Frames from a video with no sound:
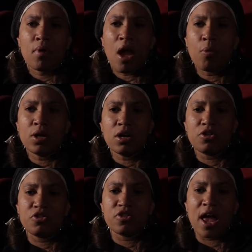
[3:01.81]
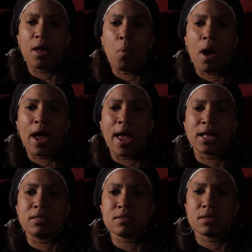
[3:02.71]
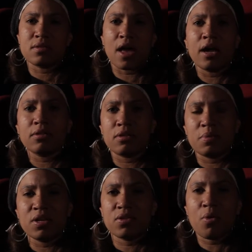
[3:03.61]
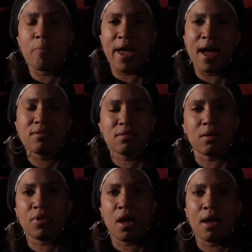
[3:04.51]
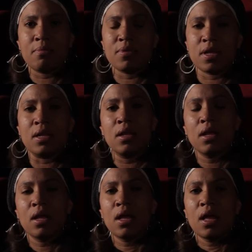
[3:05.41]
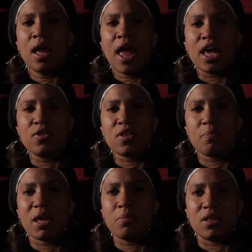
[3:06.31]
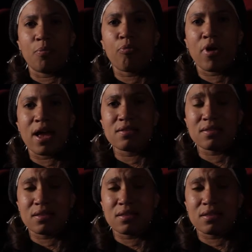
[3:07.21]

I wouldn't understand why I had this desire to be so bad sometimes, and it used to make me depressed.